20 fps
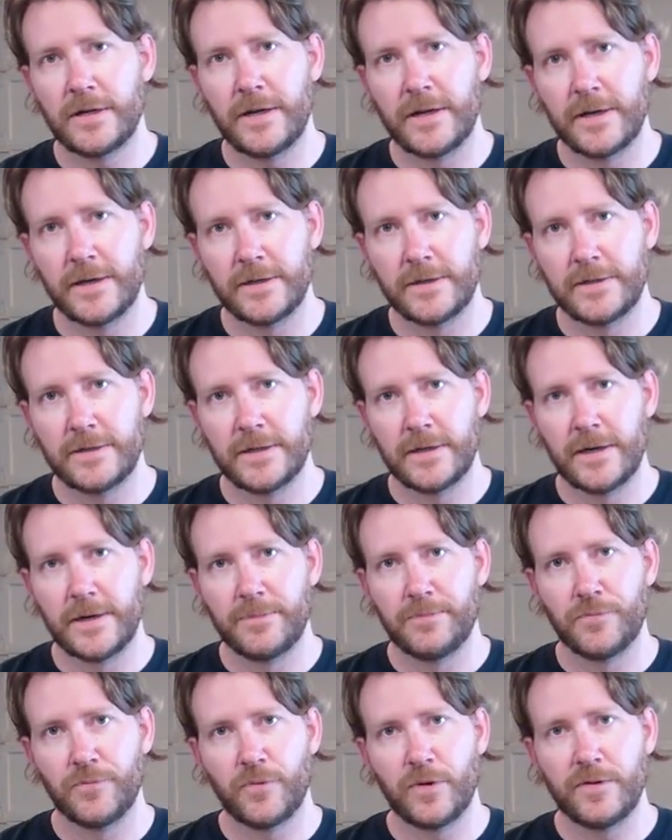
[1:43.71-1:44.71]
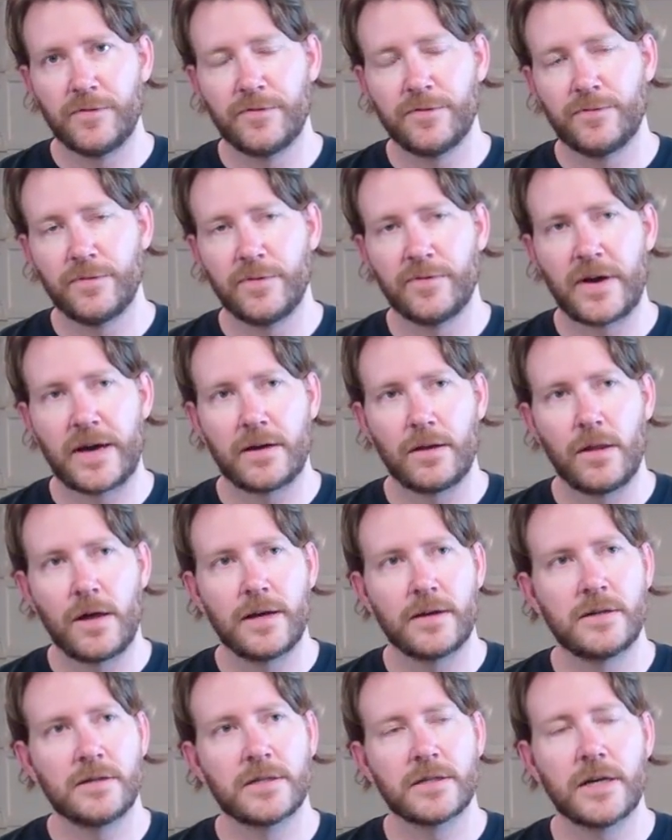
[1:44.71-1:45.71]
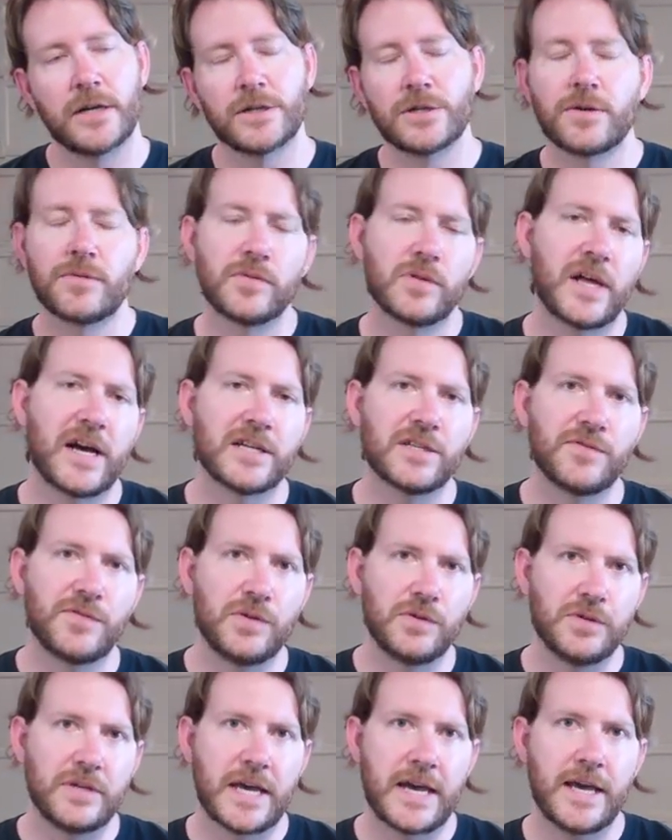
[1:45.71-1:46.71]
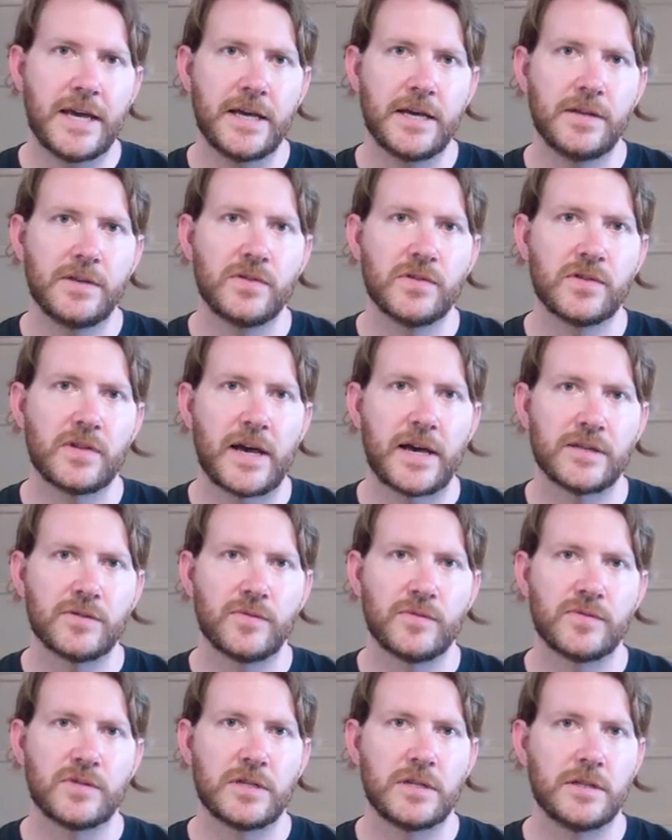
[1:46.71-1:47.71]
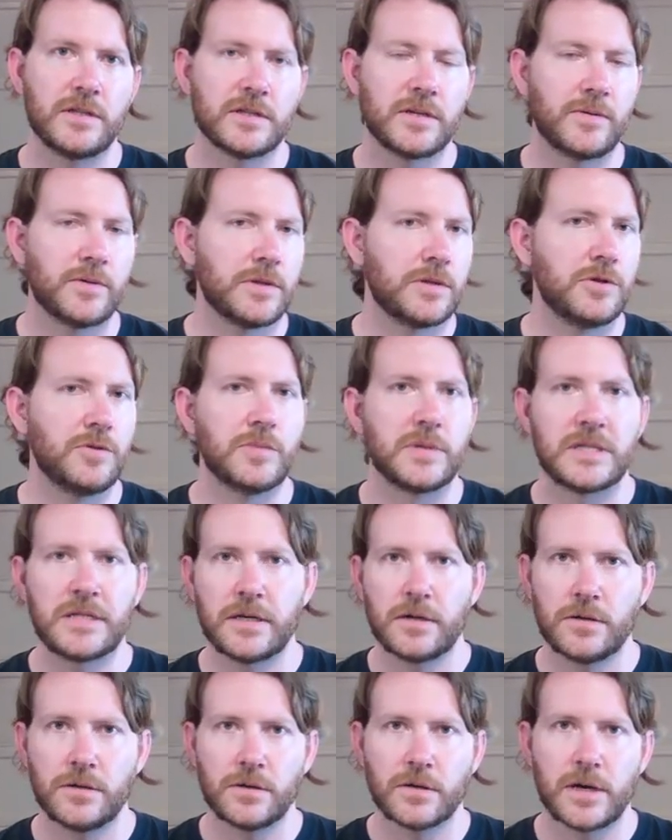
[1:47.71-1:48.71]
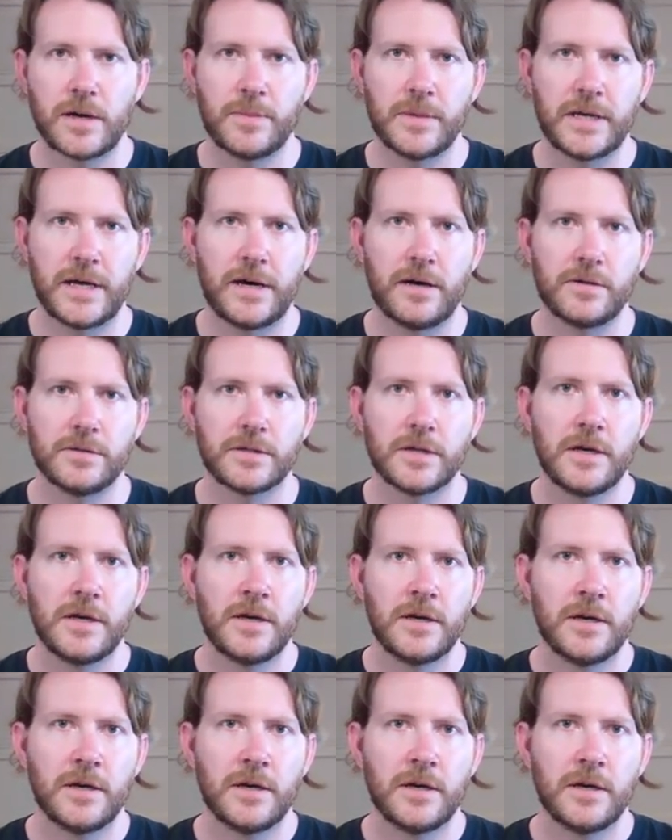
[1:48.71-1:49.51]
and we've had a lot of discussion over the last few days as we've seen some of the new material coming out